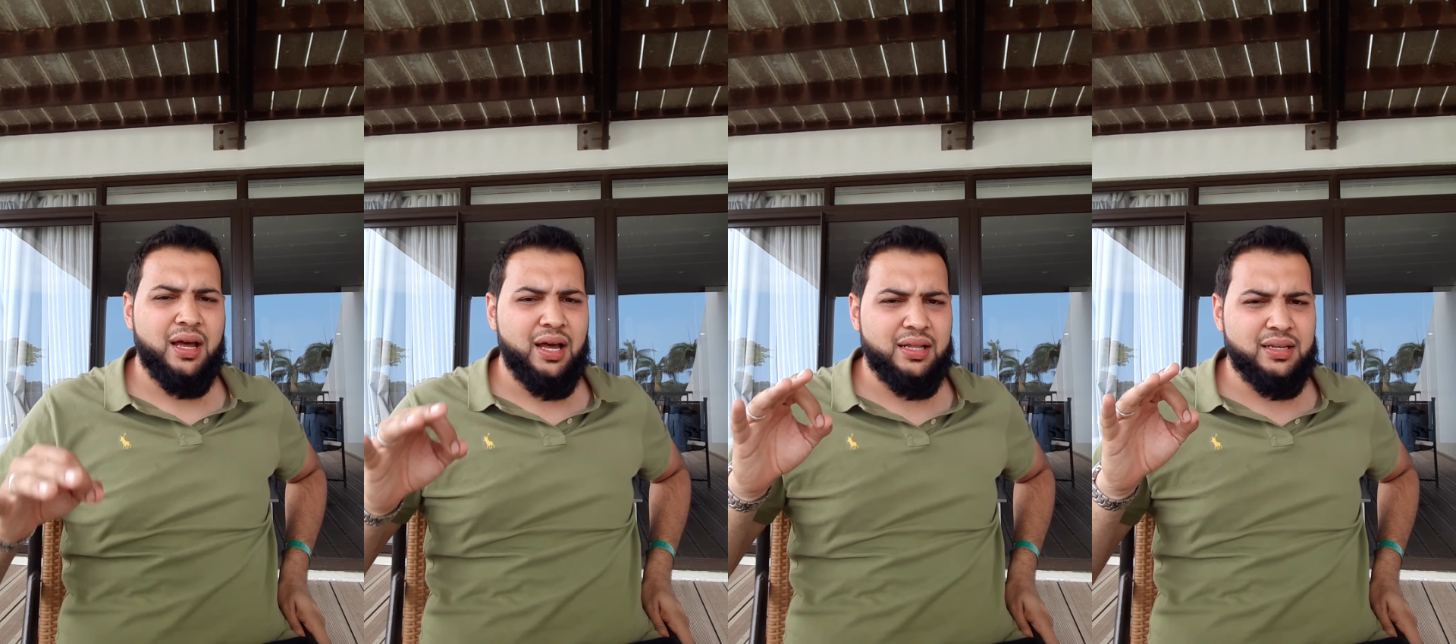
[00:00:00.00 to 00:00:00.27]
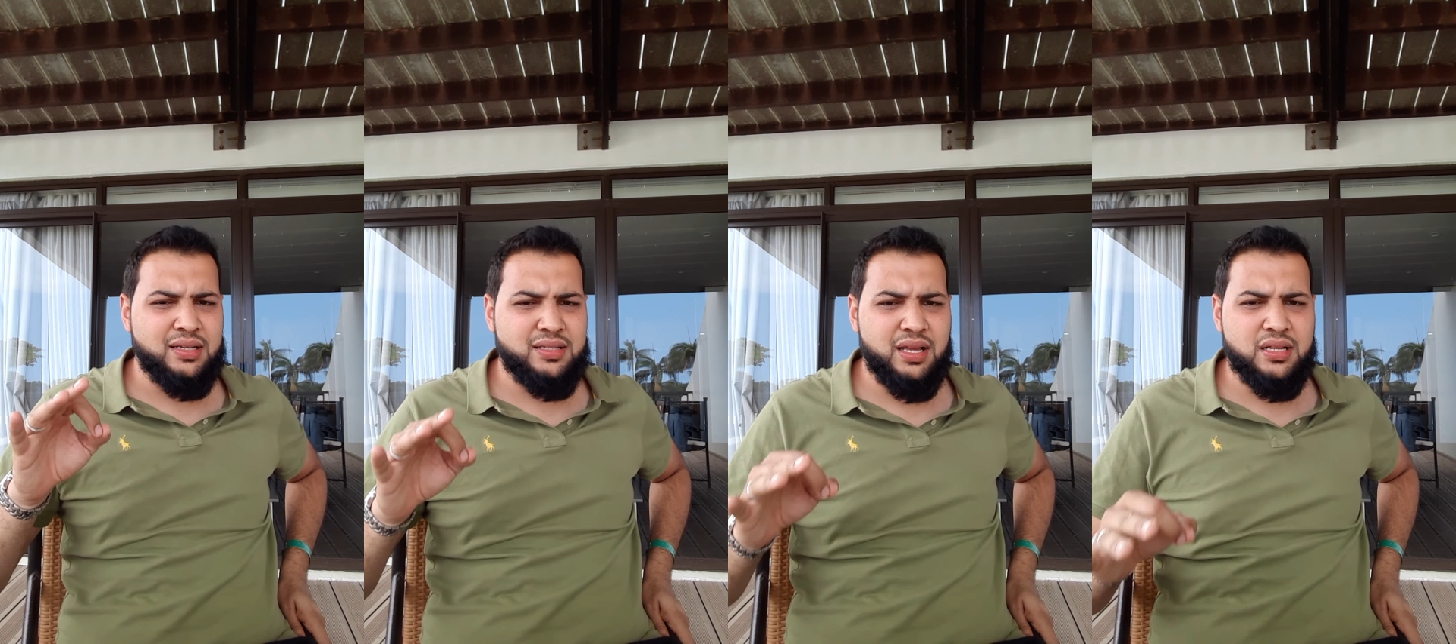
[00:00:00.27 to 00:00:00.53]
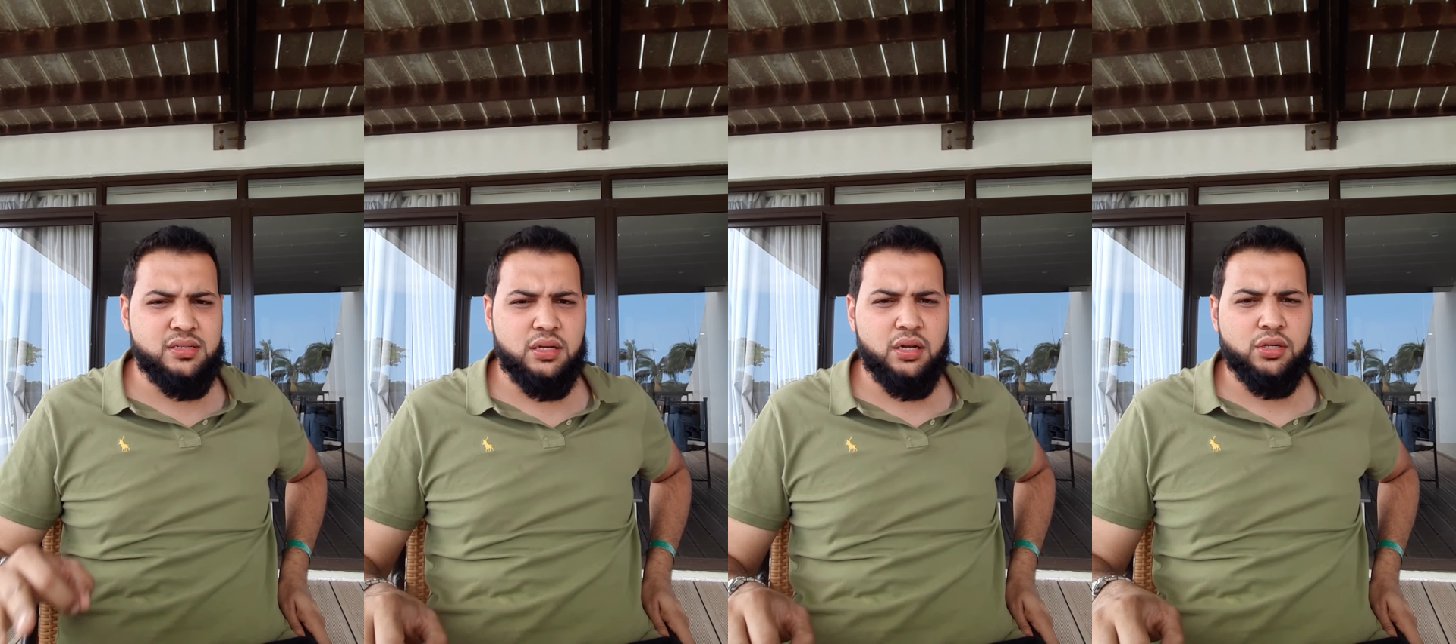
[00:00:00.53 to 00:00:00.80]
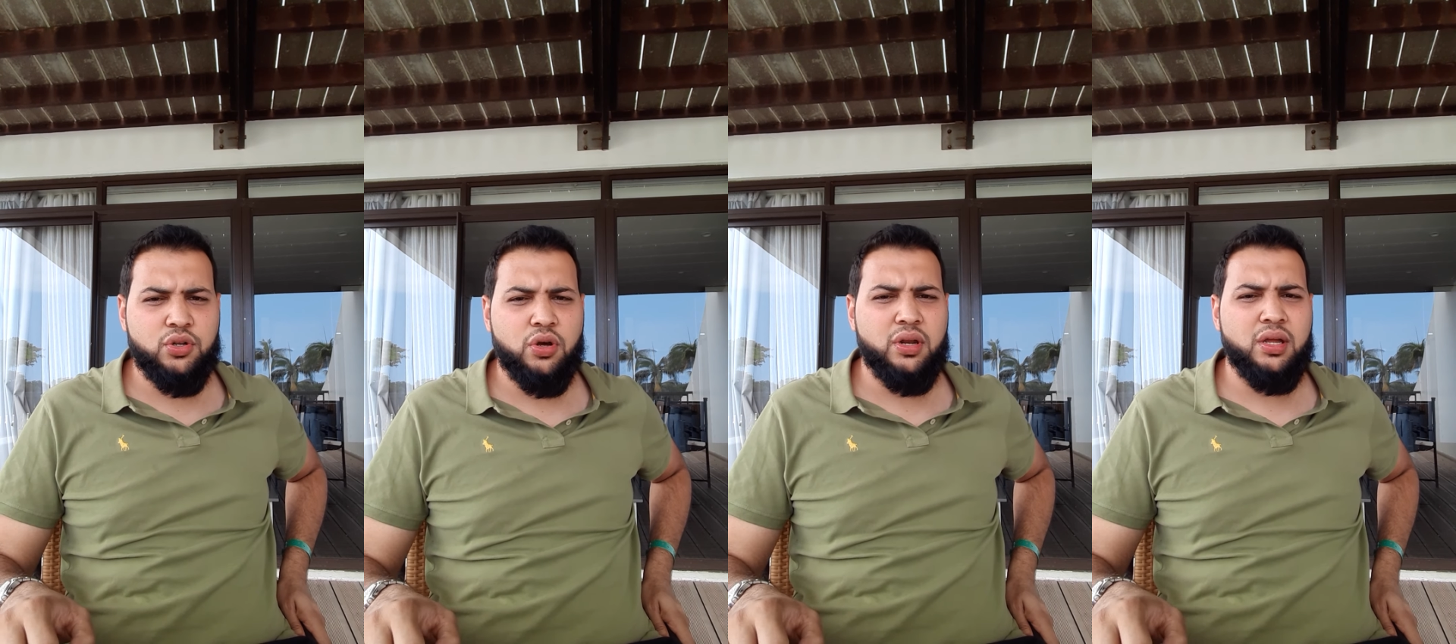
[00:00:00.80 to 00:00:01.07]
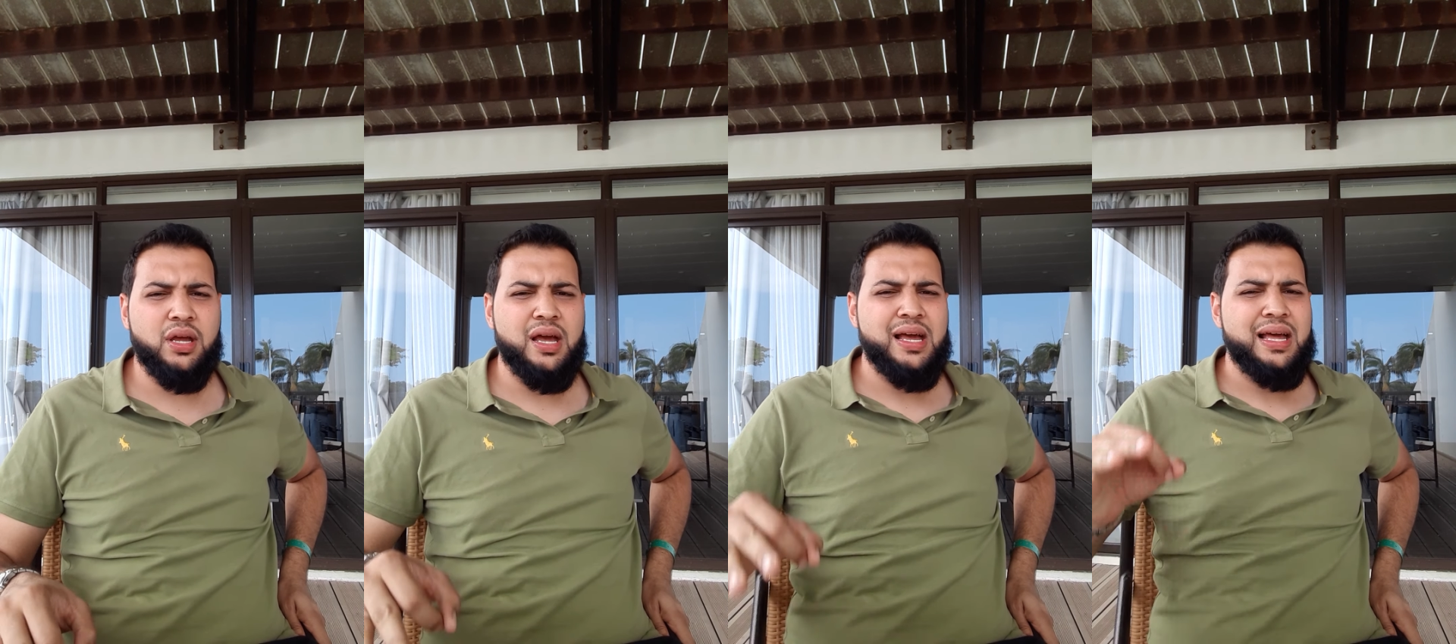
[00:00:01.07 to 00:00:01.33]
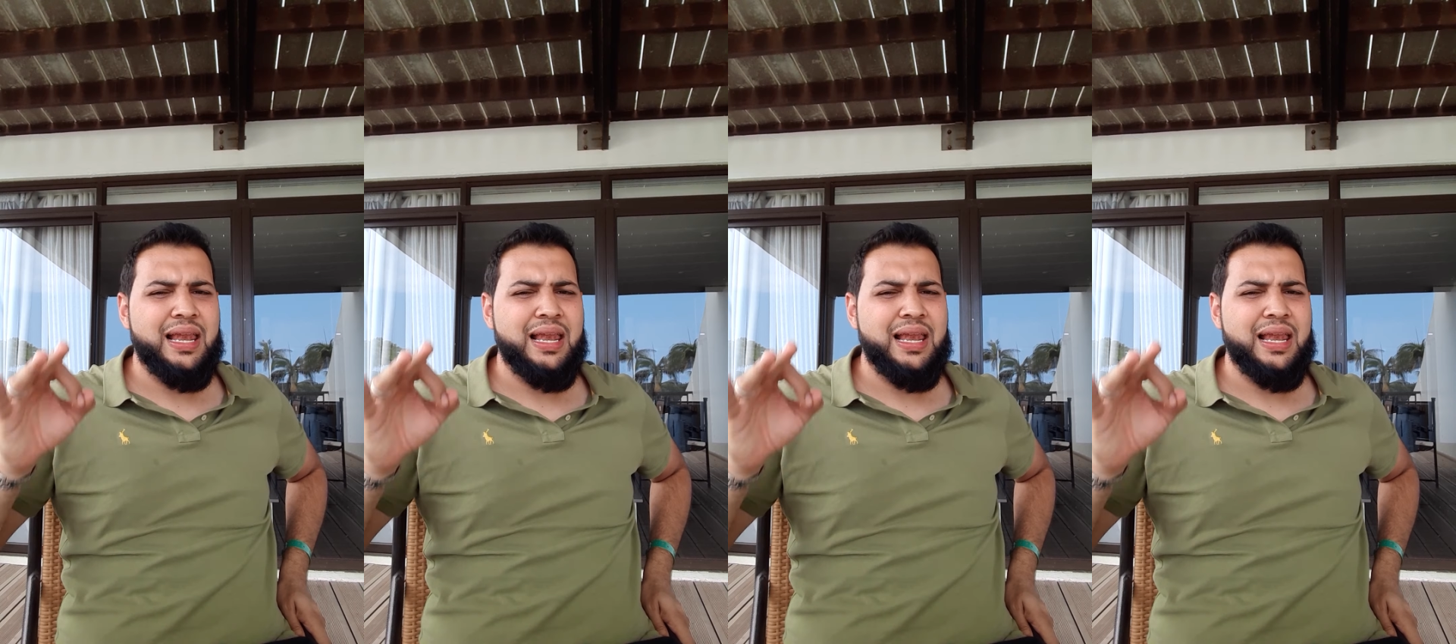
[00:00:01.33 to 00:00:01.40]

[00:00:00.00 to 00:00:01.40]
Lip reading: understands the rhetoric,